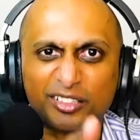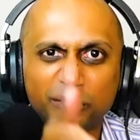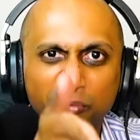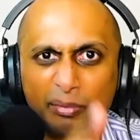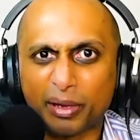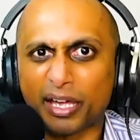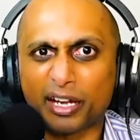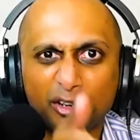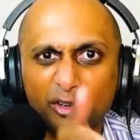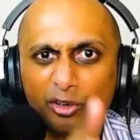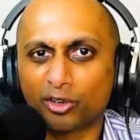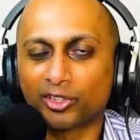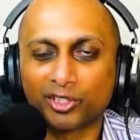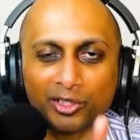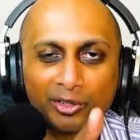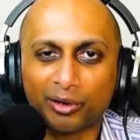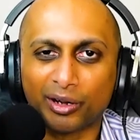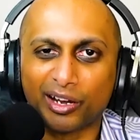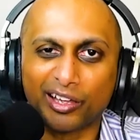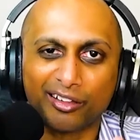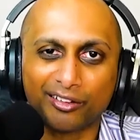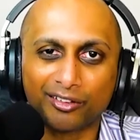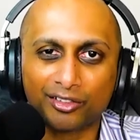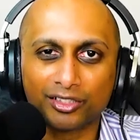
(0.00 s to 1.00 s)
matter on the
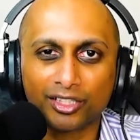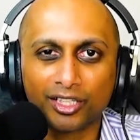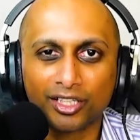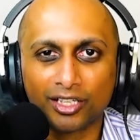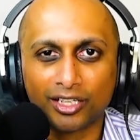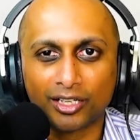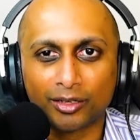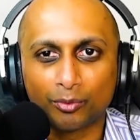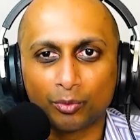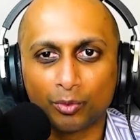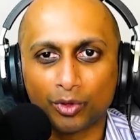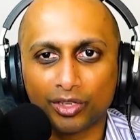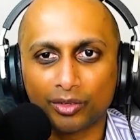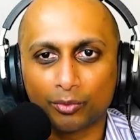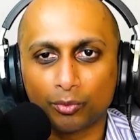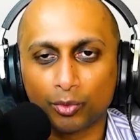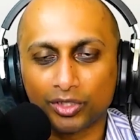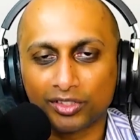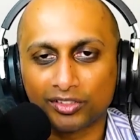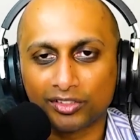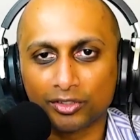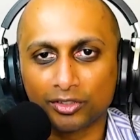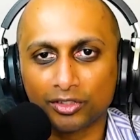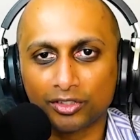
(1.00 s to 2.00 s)
ground?
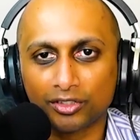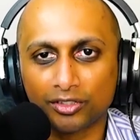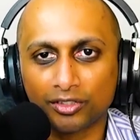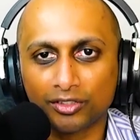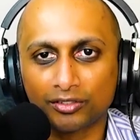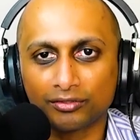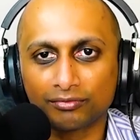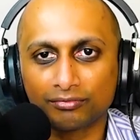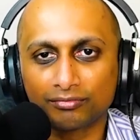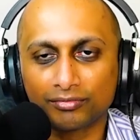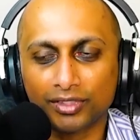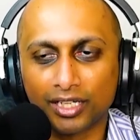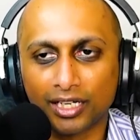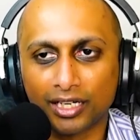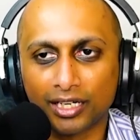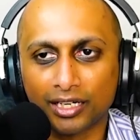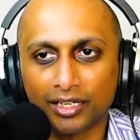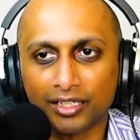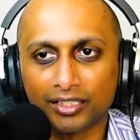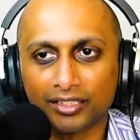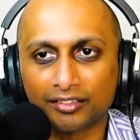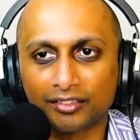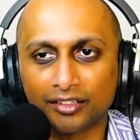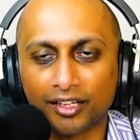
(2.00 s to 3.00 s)
What's your
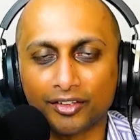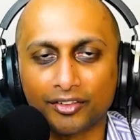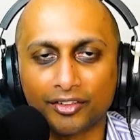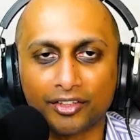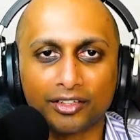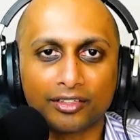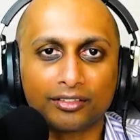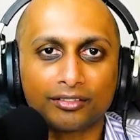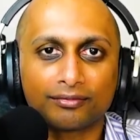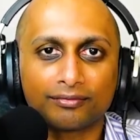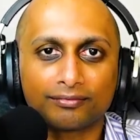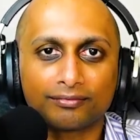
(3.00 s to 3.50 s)
insight there?